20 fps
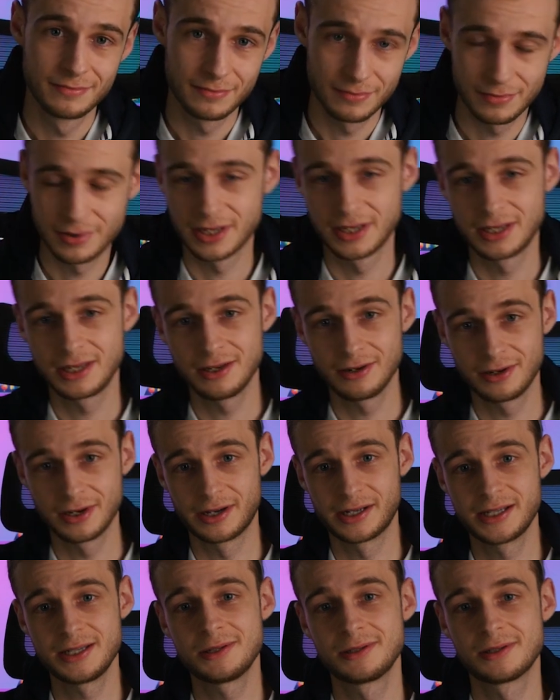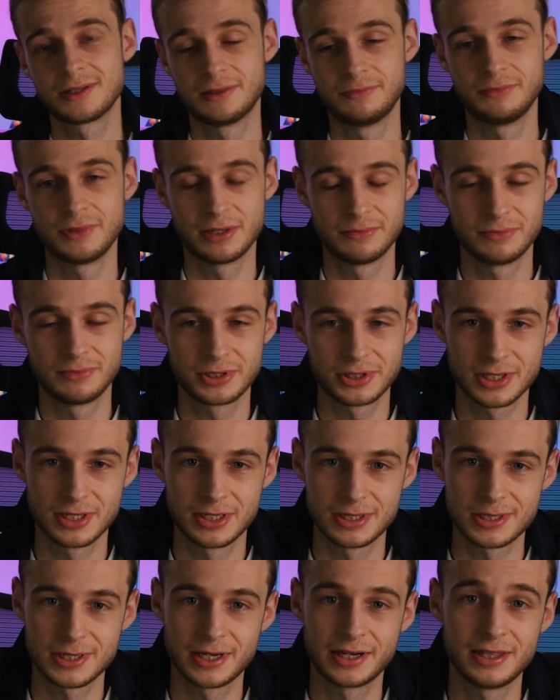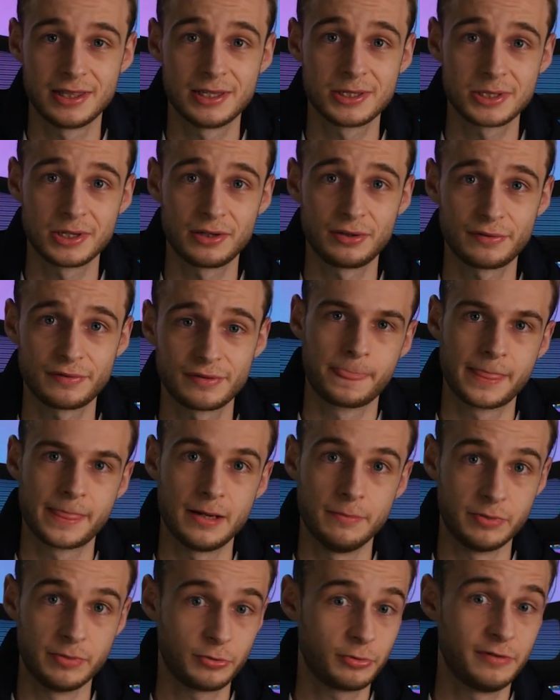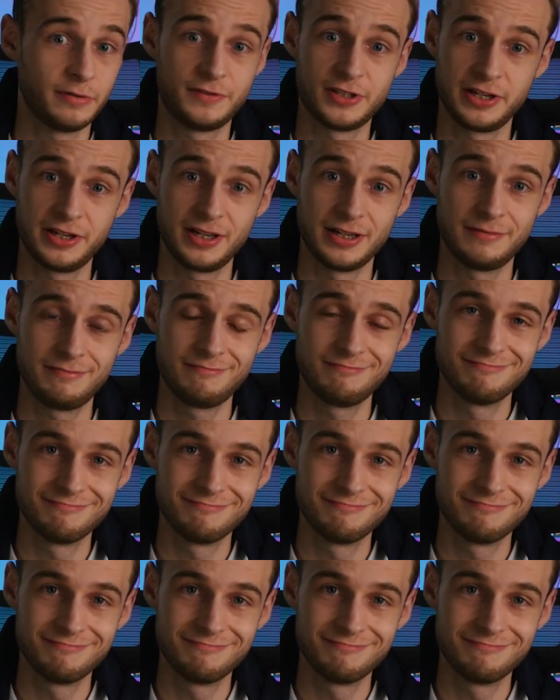thank you guys. I'm just going to sign this off, but we've done it.